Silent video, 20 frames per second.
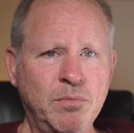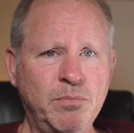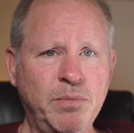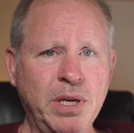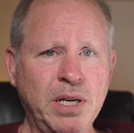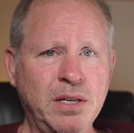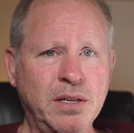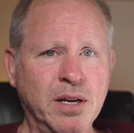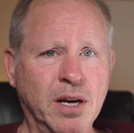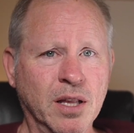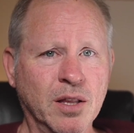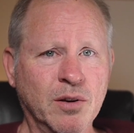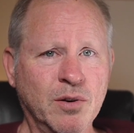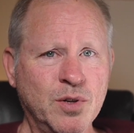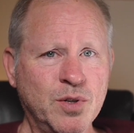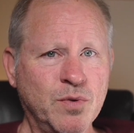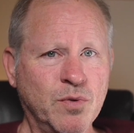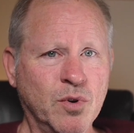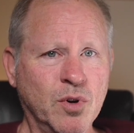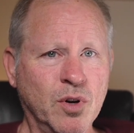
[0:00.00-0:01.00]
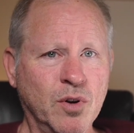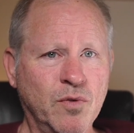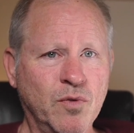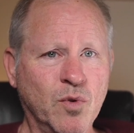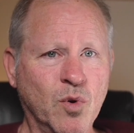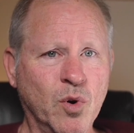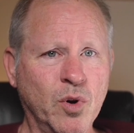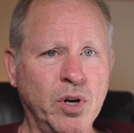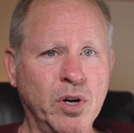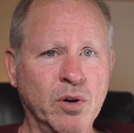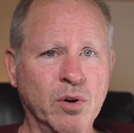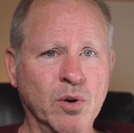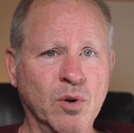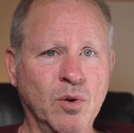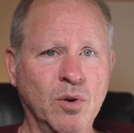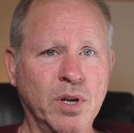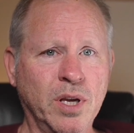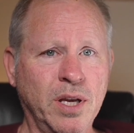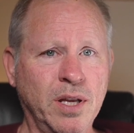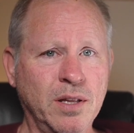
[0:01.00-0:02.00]
Big dollars for a
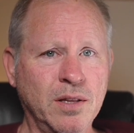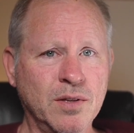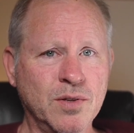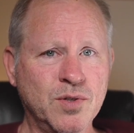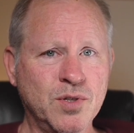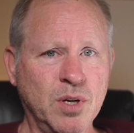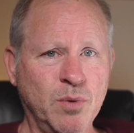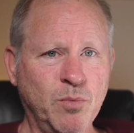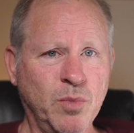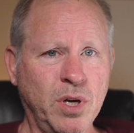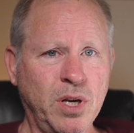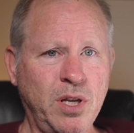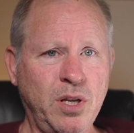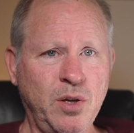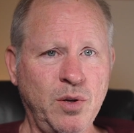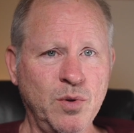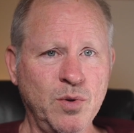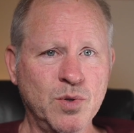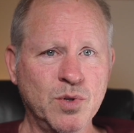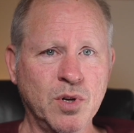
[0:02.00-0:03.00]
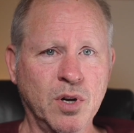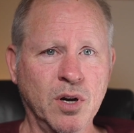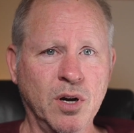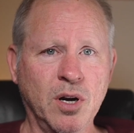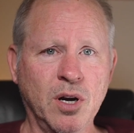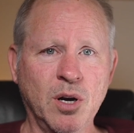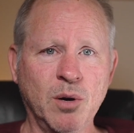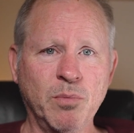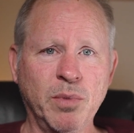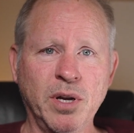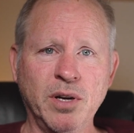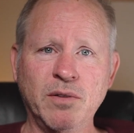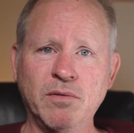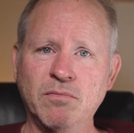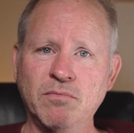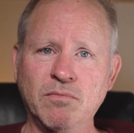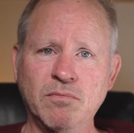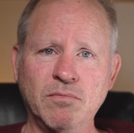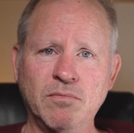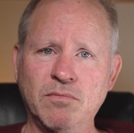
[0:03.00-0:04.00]
4-year-old and somewhat used car, but
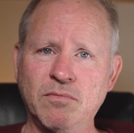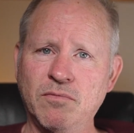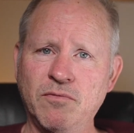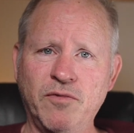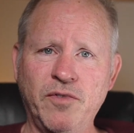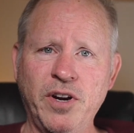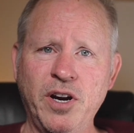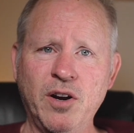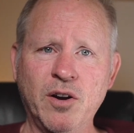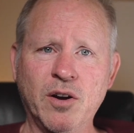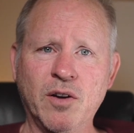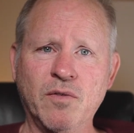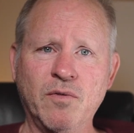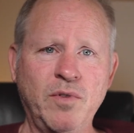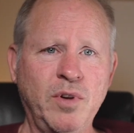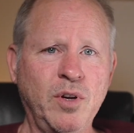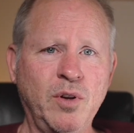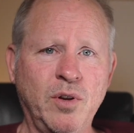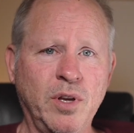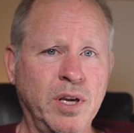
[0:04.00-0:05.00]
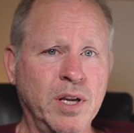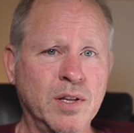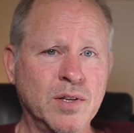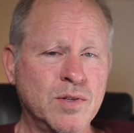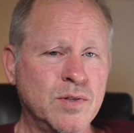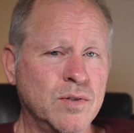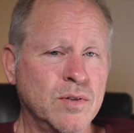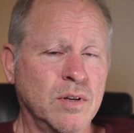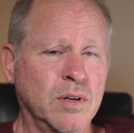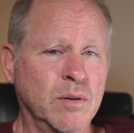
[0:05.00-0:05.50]
fair viewed against